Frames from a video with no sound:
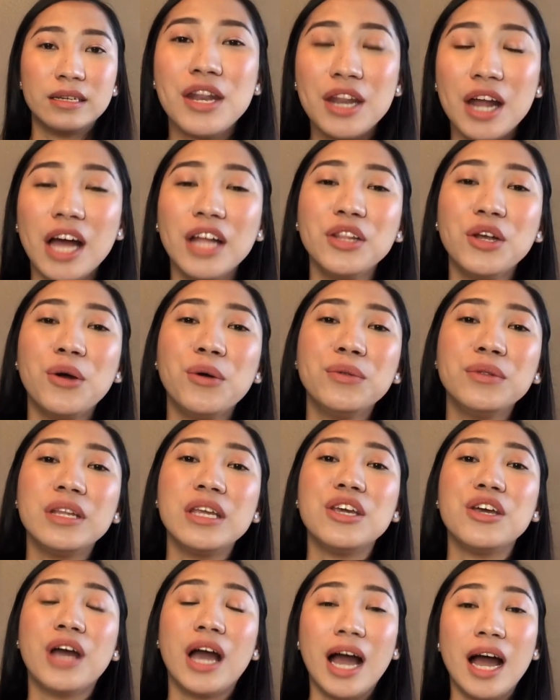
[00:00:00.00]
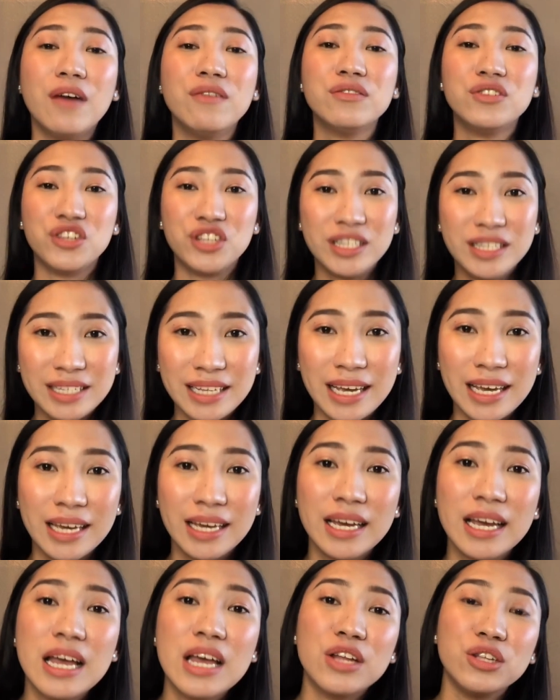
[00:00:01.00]
Not only you have to stick
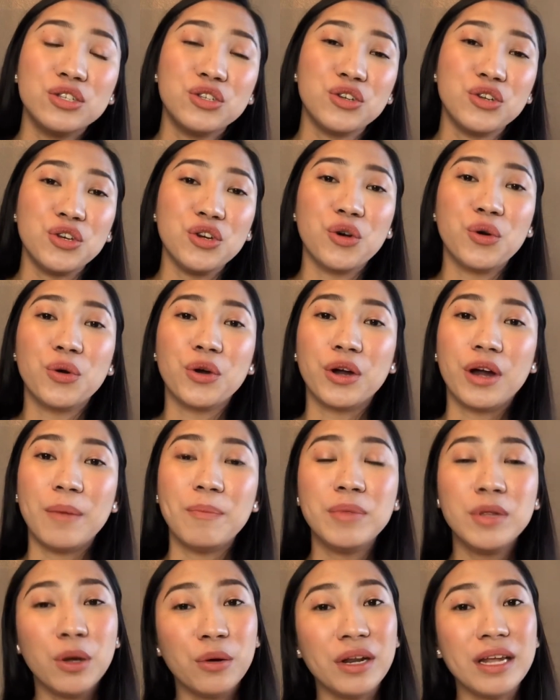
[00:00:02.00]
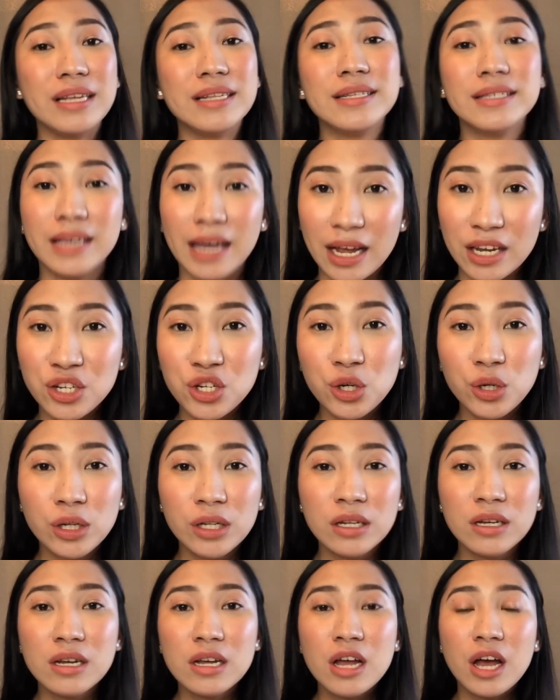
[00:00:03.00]
to your uploading schedule,